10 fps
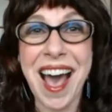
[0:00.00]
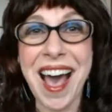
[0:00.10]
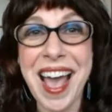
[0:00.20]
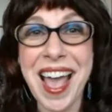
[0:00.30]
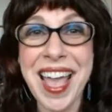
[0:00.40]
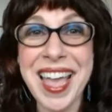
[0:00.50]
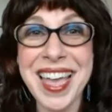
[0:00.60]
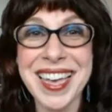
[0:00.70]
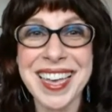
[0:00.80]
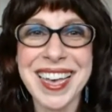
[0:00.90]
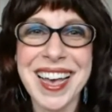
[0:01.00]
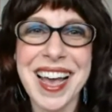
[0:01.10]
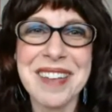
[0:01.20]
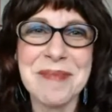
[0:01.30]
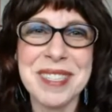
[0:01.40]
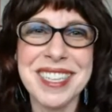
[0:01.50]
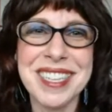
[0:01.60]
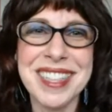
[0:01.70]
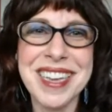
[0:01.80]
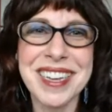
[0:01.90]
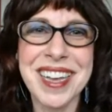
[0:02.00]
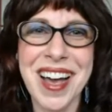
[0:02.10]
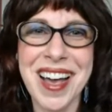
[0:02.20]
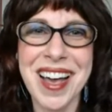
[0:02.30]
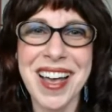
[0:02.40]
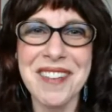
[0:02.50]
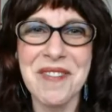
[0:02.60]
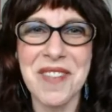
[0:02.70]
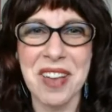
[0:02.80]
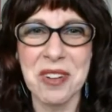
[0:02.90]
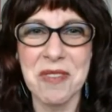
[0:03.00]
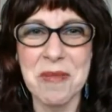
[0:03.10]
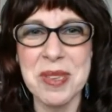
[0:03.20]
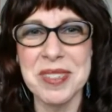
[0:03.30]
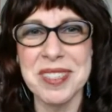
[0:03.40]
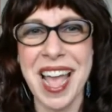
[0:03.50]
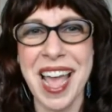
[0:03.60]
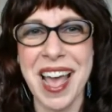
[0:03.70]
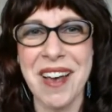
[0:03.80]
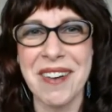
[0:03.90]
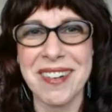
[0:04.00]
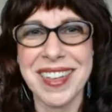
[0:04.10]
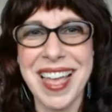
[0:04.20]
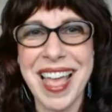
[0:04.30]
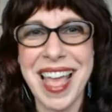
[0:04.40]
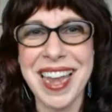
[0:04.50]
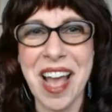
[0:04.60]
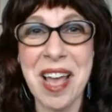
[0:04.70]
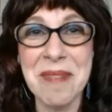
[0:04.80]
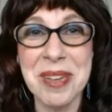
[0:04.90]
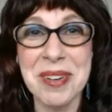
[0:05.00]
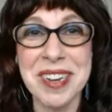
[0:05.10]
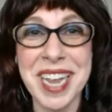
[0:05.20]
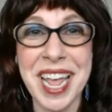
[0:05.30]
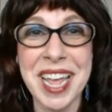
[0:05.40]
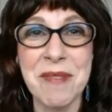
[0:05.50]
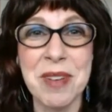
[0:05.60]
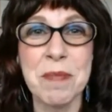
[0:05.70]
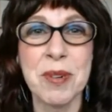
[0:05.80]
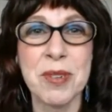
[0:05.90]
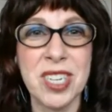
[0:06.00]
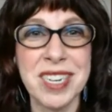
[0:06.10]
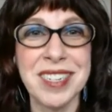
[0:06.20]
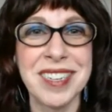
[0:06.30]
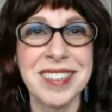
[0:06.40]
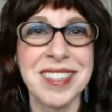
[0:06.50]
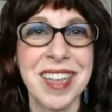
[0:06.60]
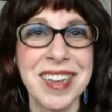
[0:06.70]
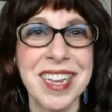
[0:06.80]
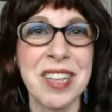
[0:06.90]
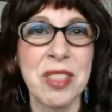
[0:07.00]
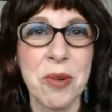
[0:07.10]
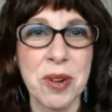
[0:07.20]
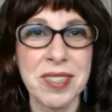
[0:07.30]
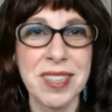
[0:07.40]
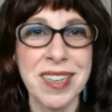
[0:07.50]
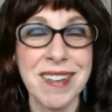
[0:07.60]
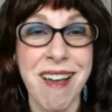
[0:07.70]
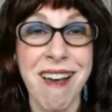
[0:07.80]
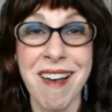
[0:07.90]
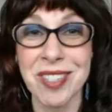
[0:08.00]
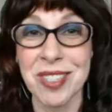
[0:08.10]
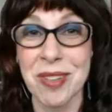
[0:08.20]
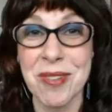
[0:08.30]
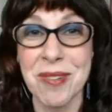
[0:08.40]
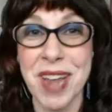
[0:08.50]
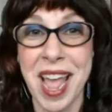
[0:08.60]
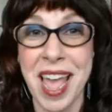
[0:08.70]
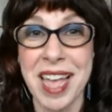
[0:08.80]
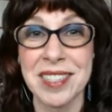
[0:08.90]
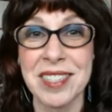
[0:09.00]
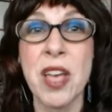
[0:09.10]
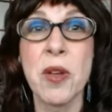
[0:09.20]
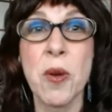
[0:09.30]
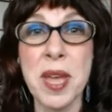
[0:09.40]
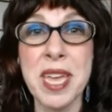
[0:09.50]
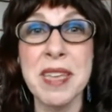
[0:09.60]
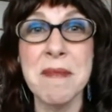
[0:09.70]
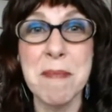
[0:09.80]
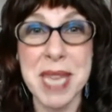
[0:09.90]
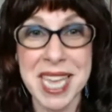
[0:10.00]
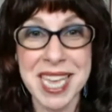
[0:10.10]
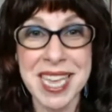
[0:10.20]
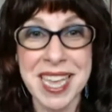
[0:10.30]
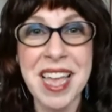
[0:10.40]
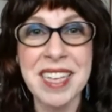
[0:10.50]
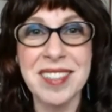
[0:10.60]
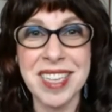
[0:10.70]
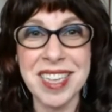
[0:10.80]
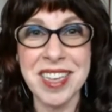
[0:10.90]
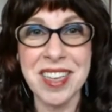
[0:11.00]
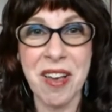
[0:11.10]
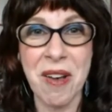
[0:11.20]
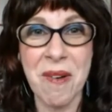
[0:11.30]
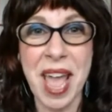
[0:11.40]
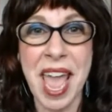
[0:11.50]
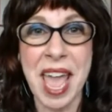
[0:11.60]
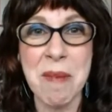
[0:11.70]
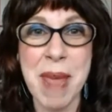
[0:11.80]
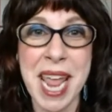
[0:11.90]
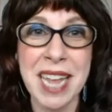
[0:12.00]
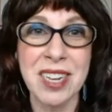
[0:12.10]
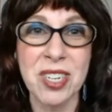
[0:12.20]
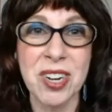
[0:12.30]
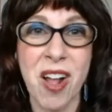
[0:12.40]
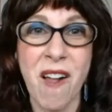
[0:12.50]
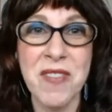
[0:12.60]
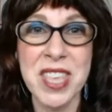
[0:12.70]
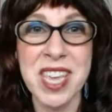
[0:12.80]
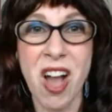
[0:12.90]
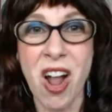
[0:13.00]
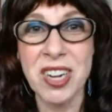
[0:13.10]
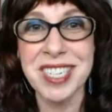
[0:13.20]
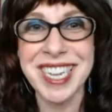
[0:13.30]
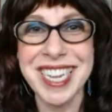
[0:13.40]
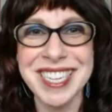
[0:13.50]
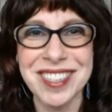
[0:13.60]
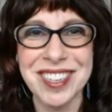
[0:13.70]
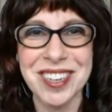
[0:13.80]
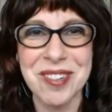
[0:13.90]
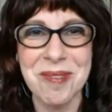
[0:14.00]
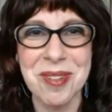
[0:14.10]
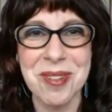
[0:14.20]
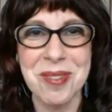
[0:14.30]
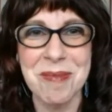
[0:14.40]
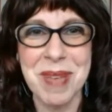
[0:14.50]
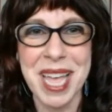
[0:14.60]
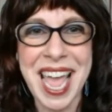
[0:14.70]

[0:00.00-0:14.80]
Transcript: Hi, I'm Cynthia Kahn, founder of Amused Now, and I'm here today with Birgitta Sunding Thorsen, also known as Queen Bee, CEO and manager of the Artista Group.